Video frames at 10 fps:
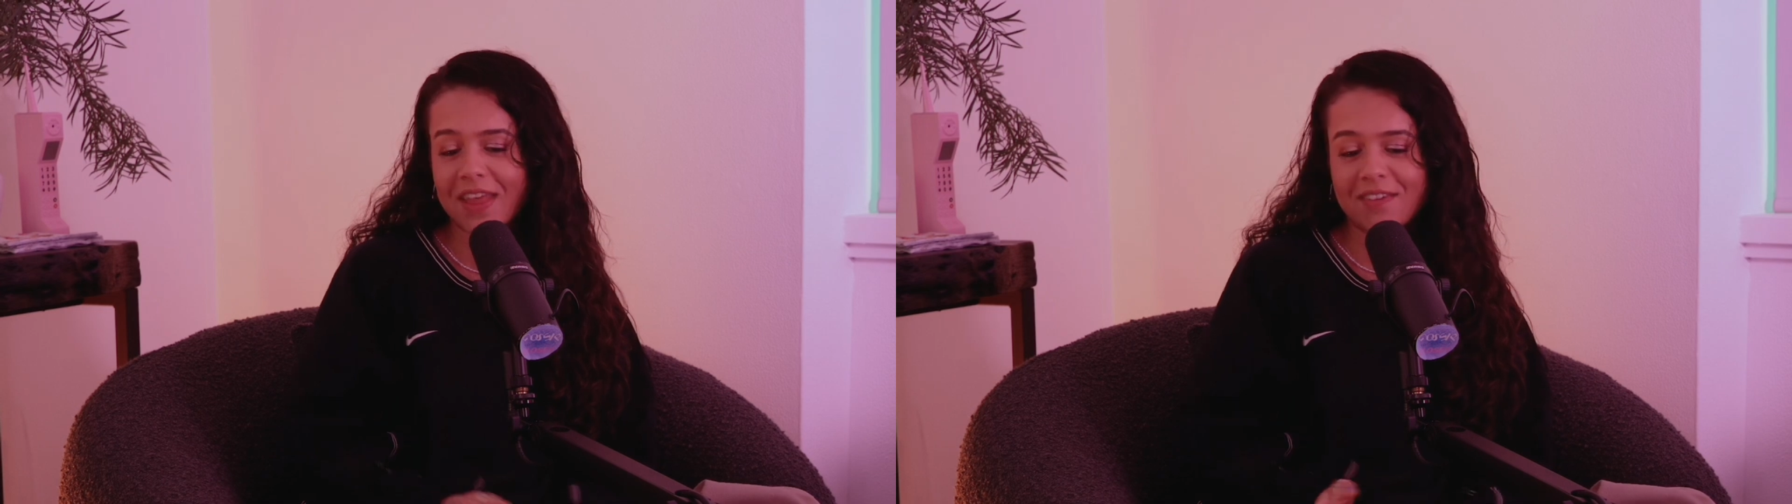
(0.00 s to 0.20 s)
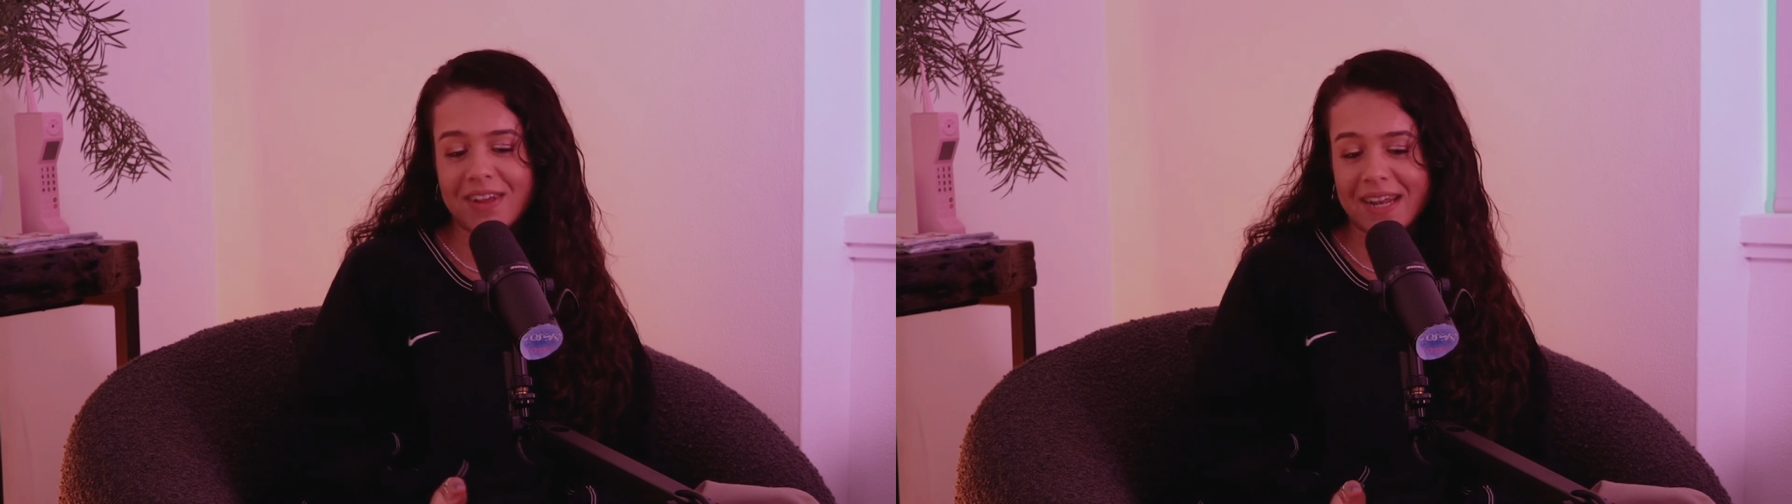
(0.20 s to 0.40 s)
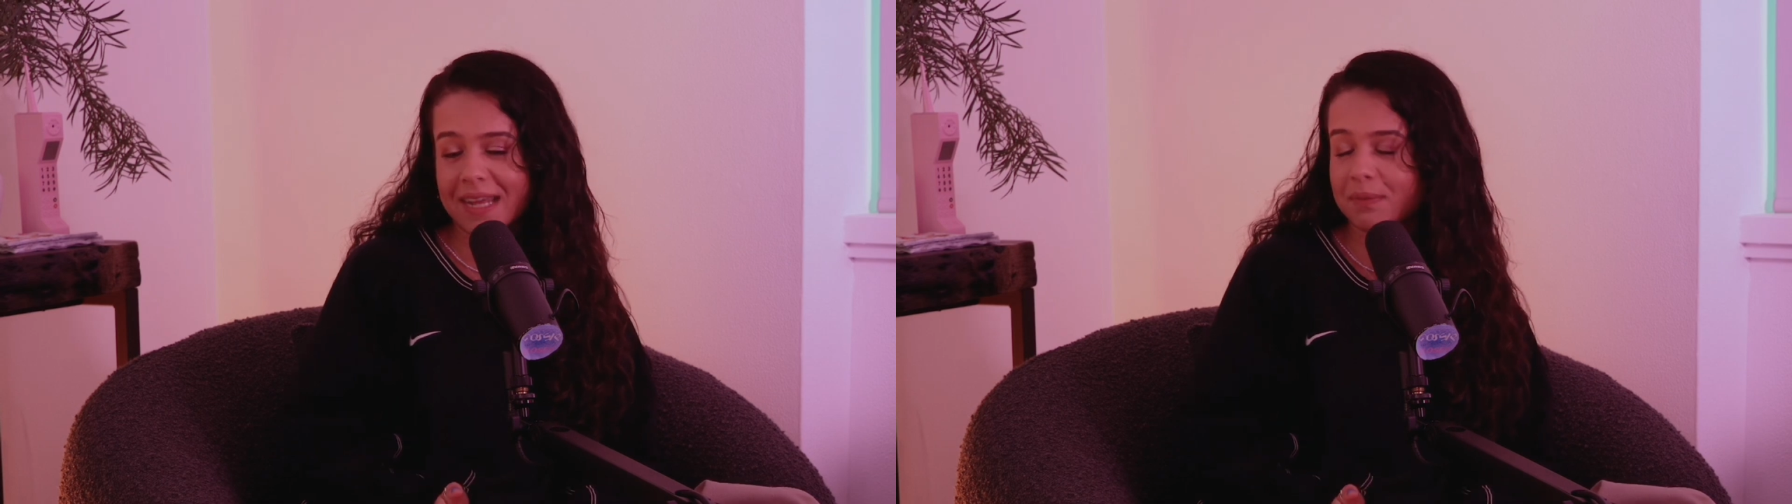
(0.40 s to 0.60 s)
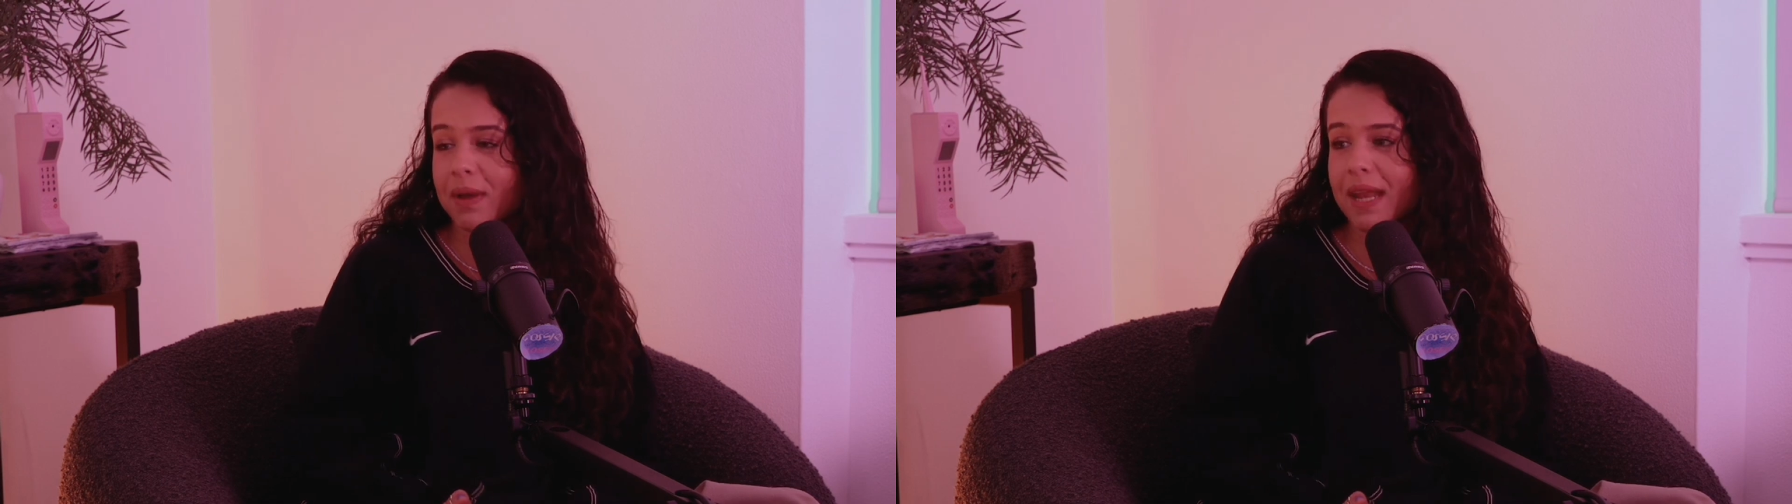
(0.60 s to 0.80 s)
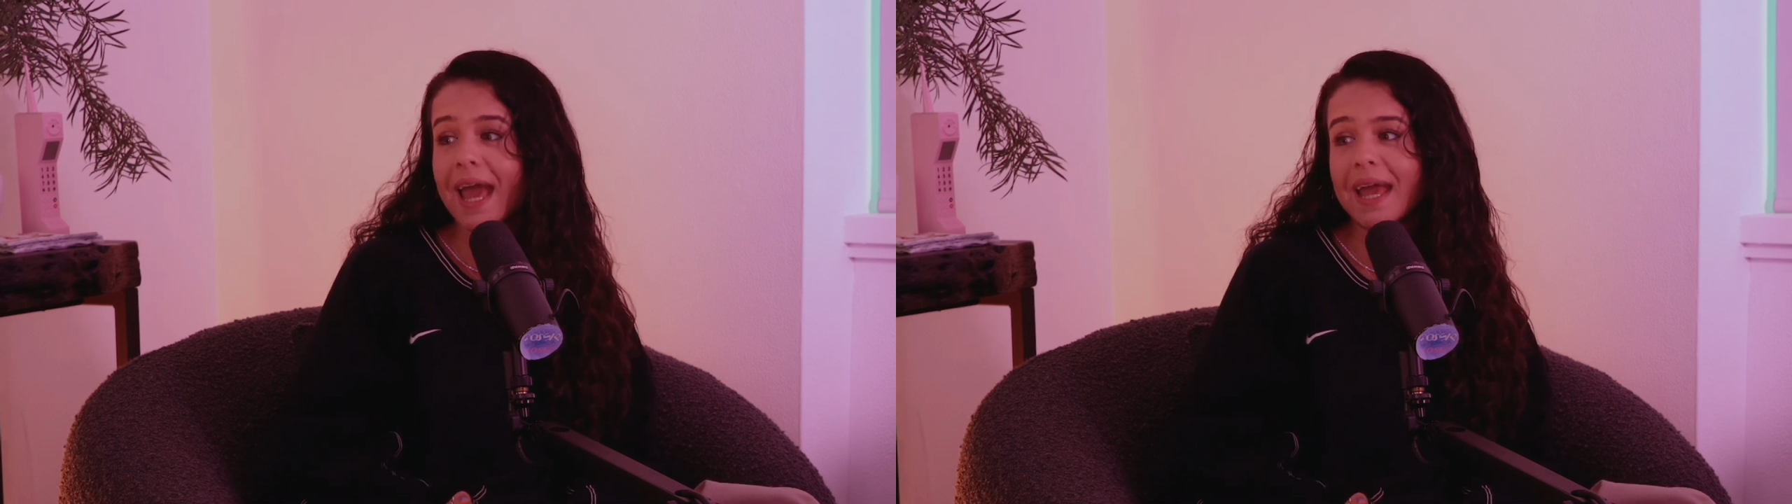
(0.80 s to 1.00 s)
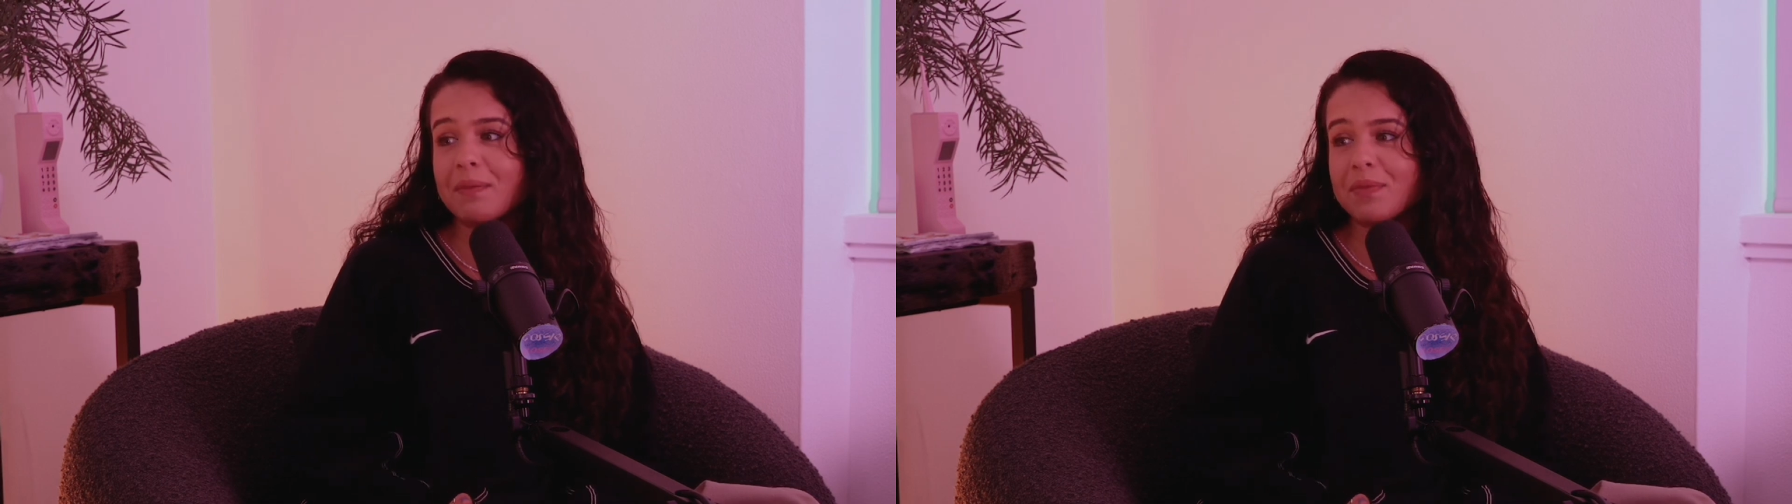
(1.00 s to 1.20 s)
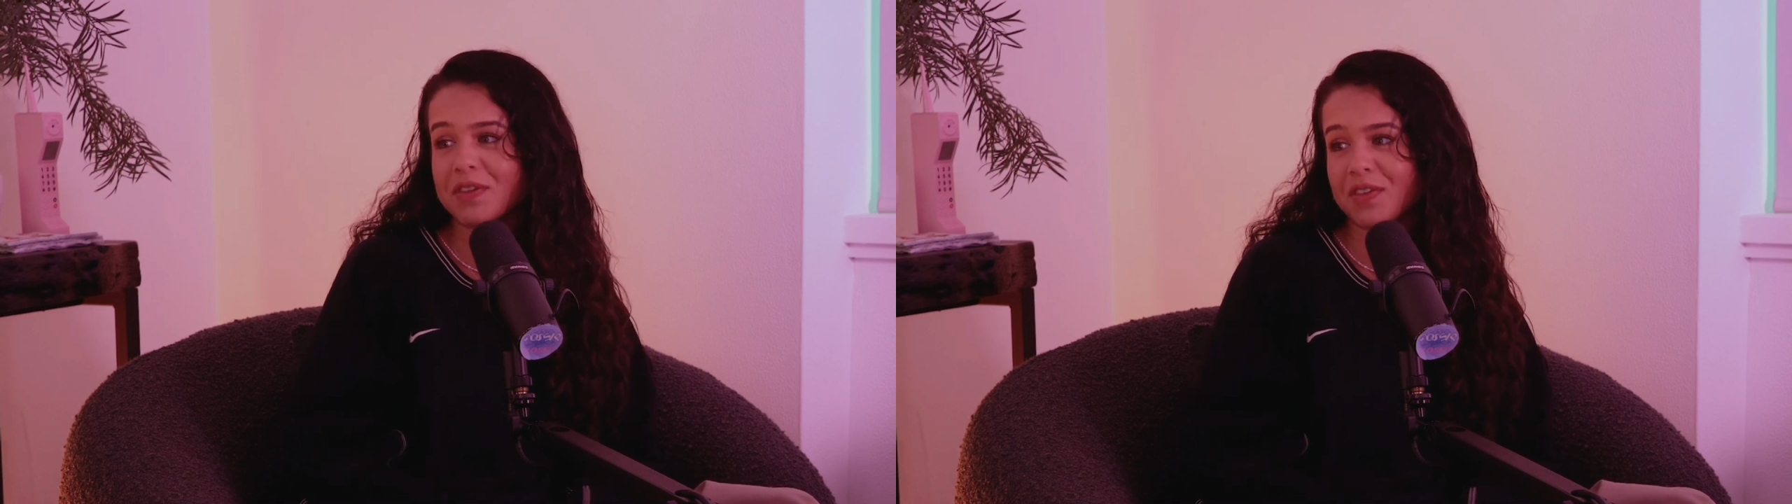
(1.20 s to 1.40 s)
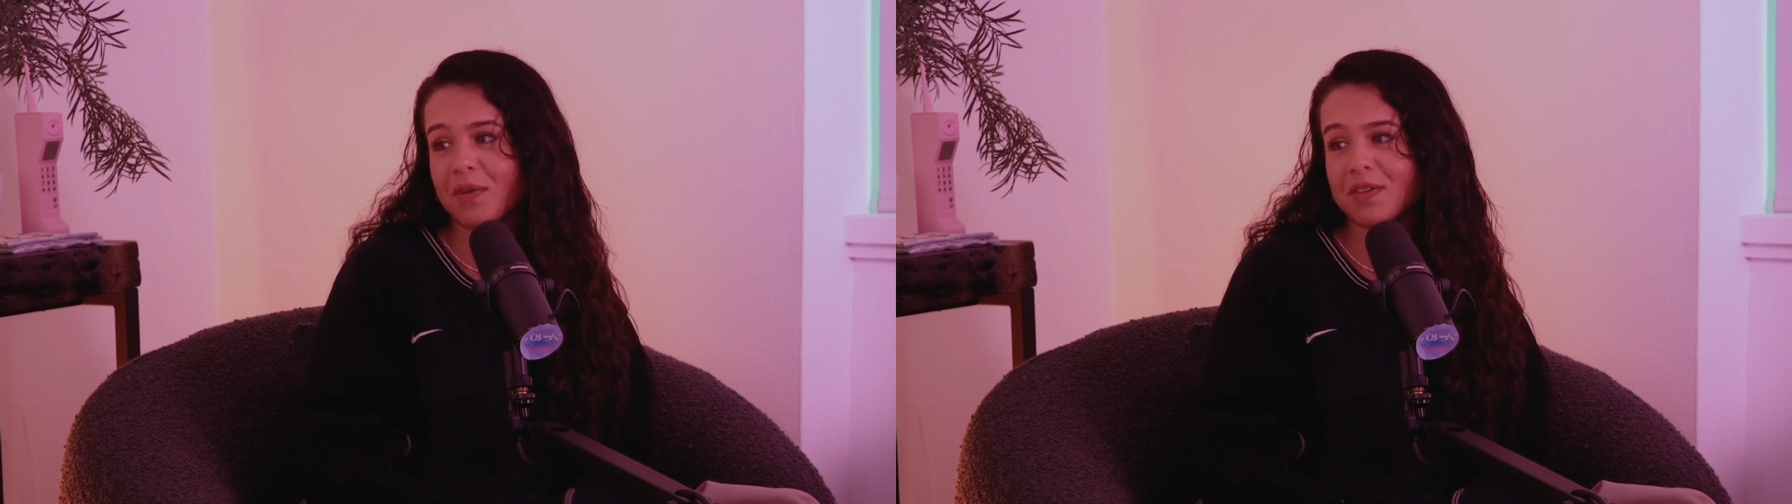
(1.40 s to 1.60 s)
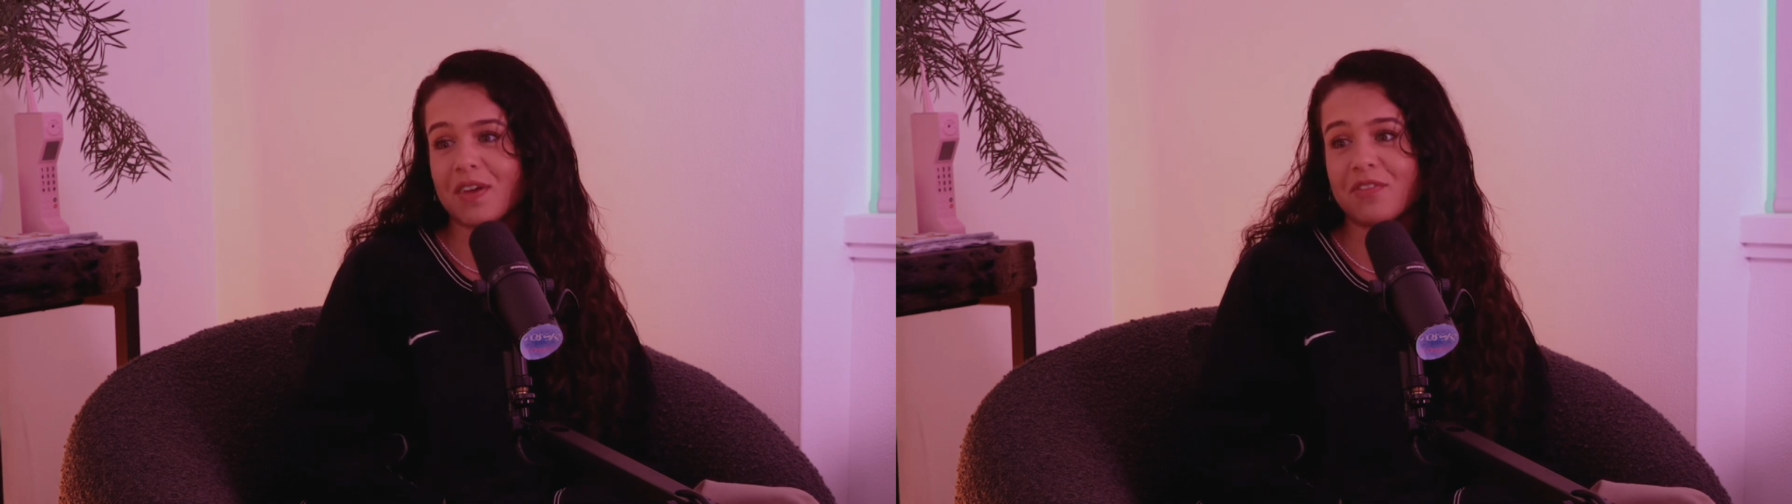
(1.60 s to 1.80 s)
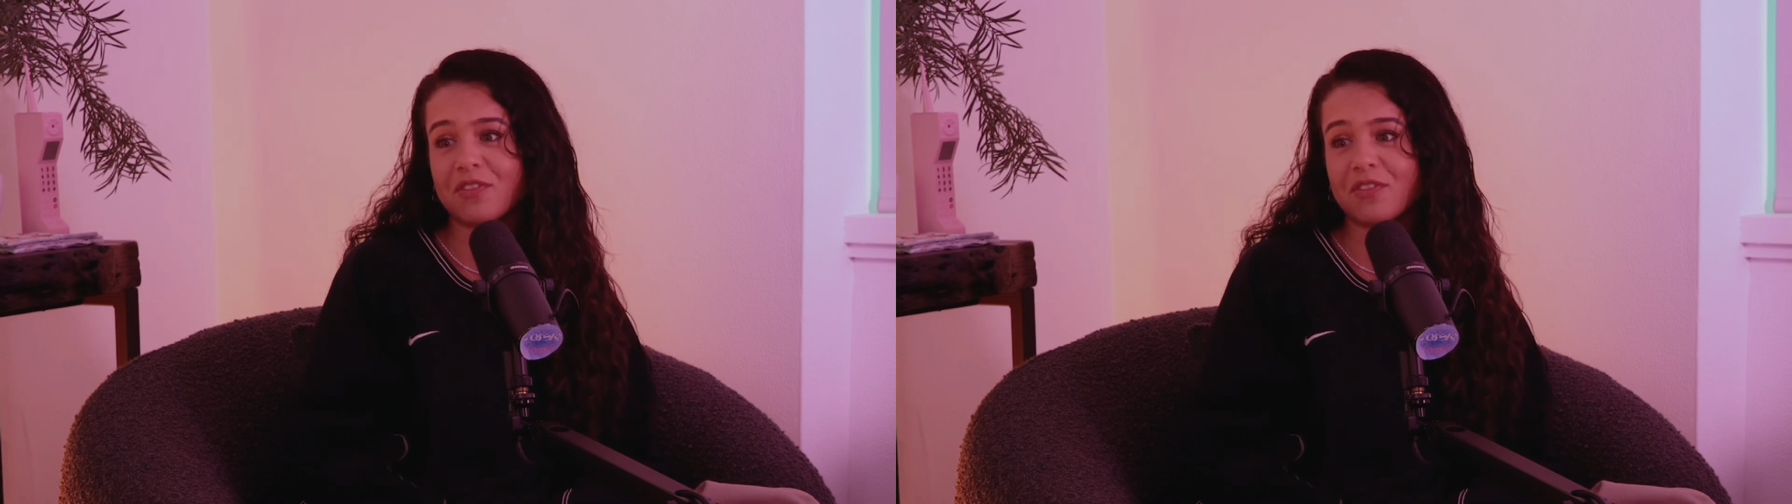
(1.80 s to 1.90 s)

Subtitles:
they've cleared my name because I was like,